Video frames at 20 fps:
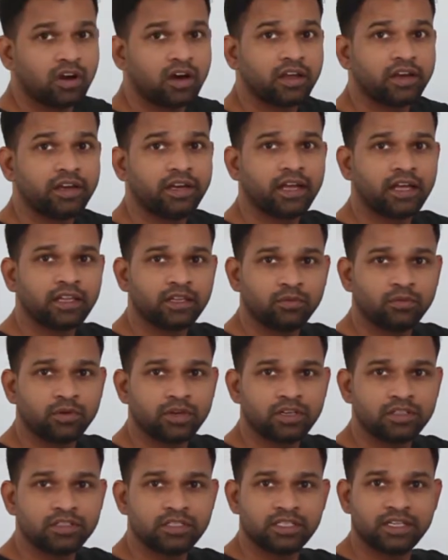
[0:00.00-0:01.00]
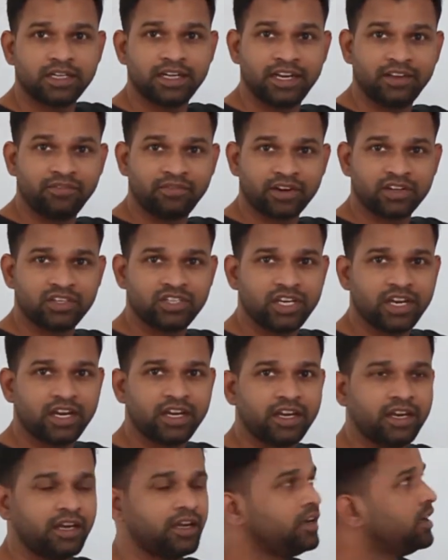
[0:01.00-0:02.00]
or in other words,
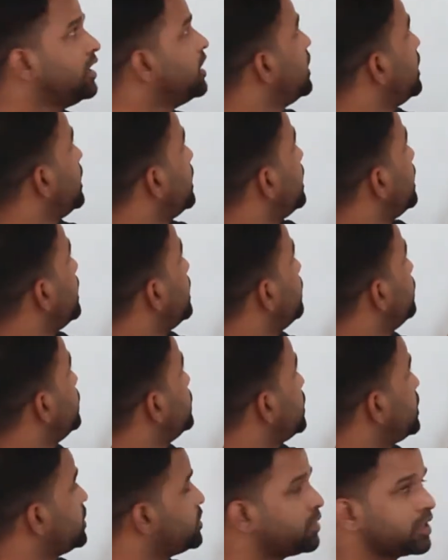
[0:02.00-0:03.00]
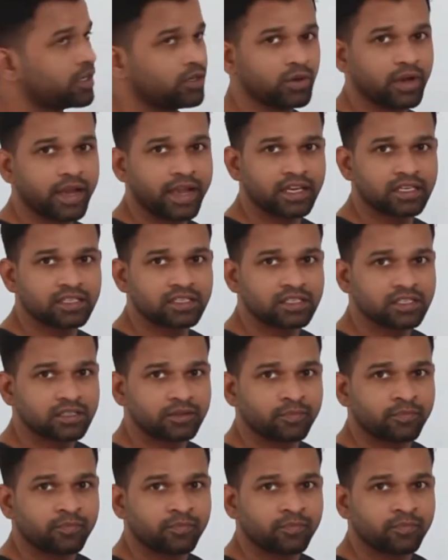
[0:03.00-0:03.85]
differentiate it with respect to x,